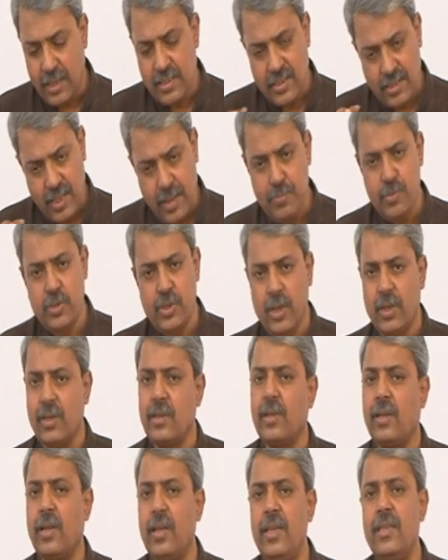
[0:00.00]

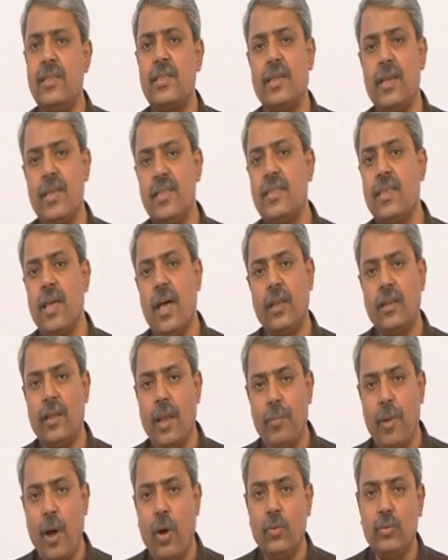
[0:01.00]
subject is concerned
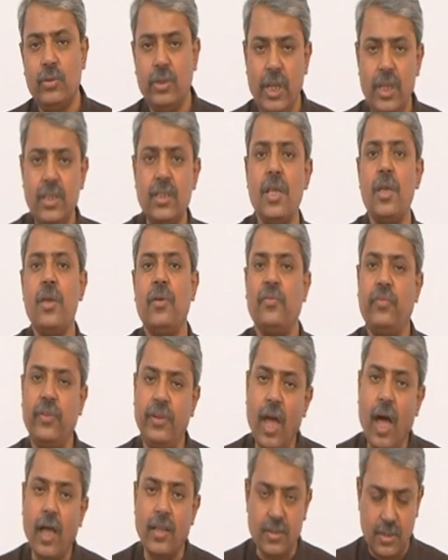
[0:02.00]
about this
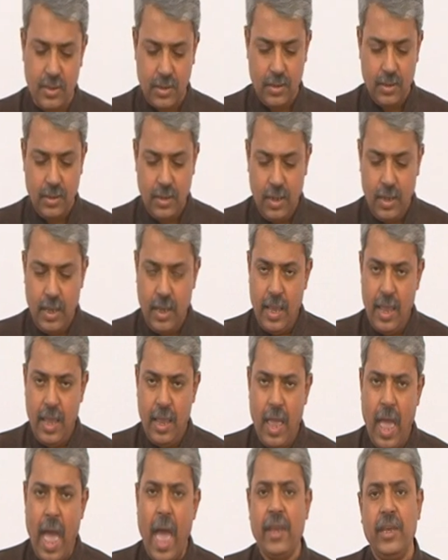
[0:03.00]
finance,
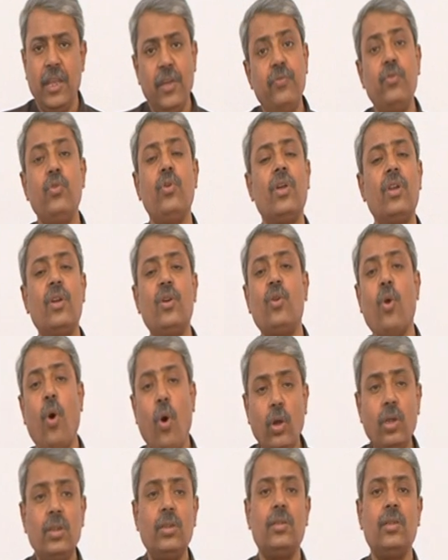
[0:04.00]
and if you are
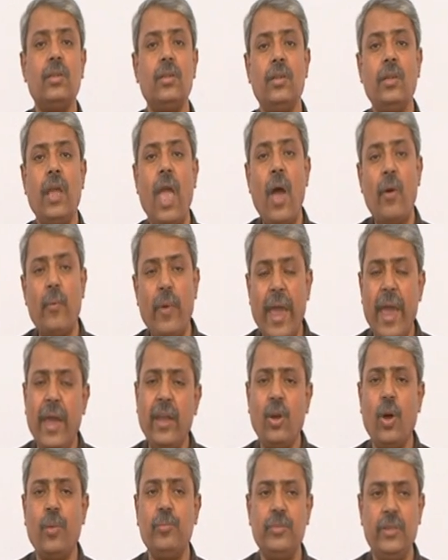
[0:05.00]
not
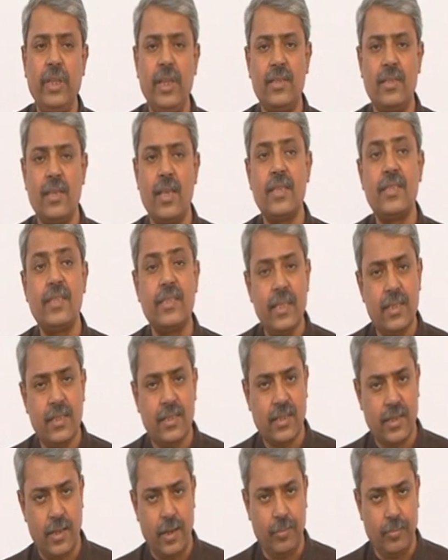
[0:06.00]
aware of this
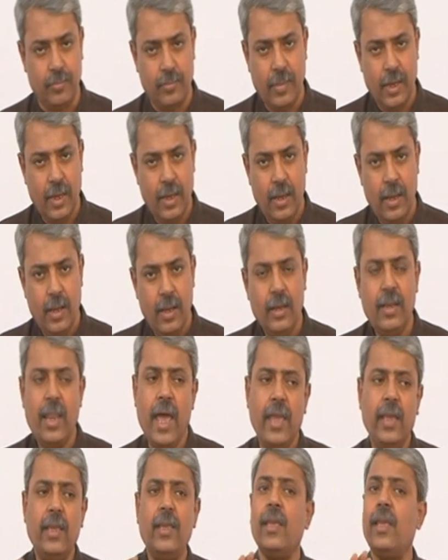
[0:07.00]
system,
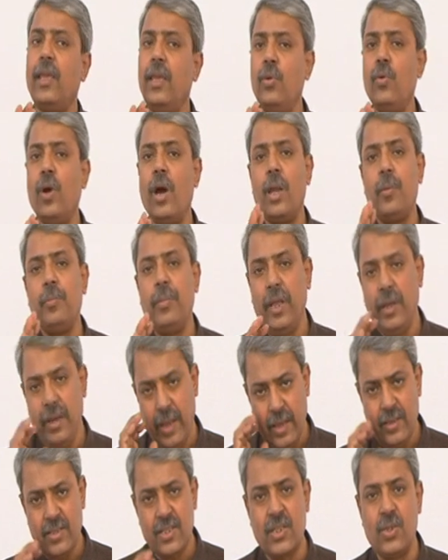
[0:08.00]
like you are being
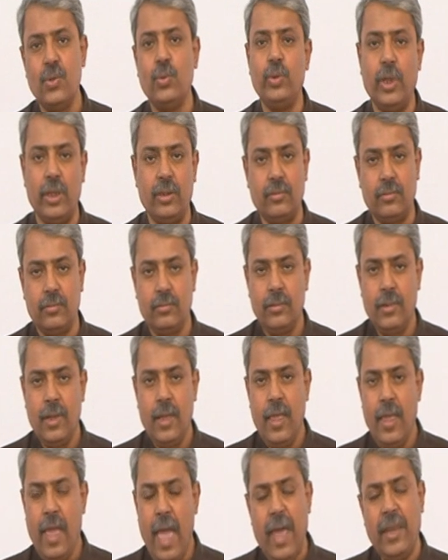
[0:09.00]
a student,
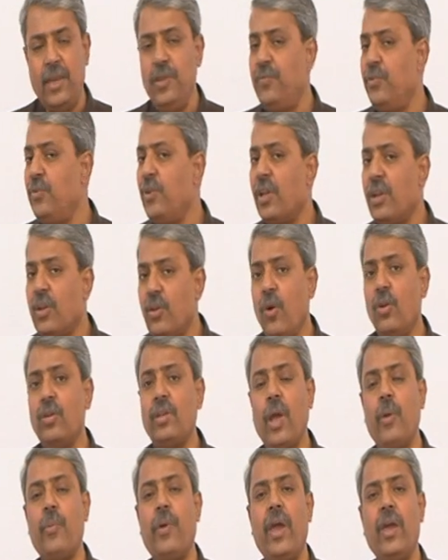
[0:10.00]
and if you are not
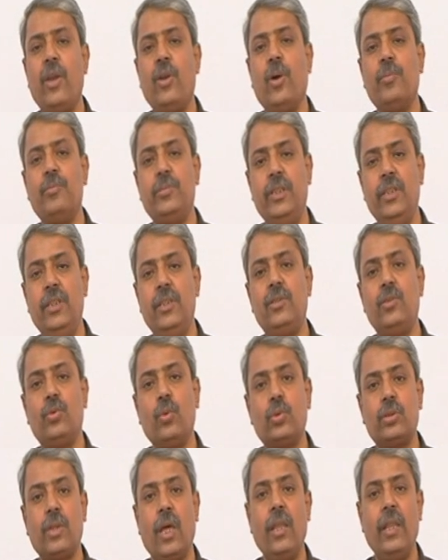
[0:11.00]
aware of the
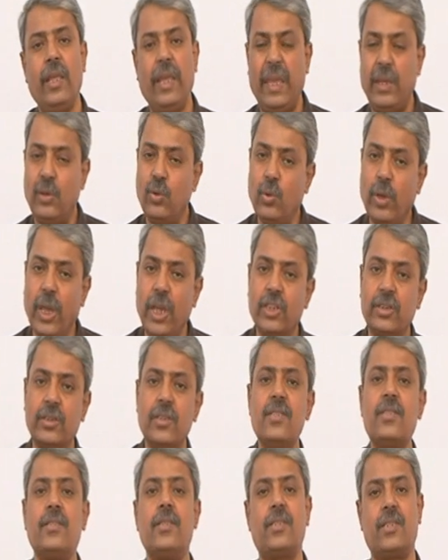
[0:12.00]
total
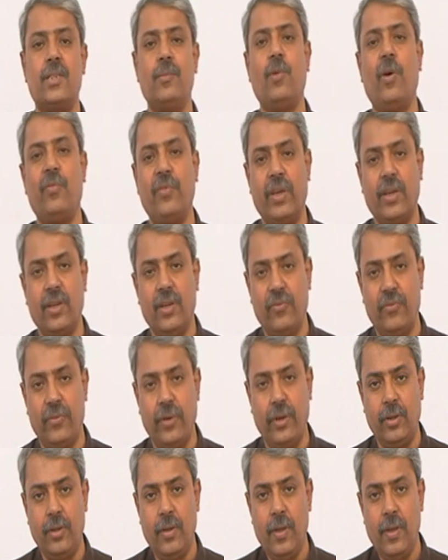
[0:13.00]
education system of a country,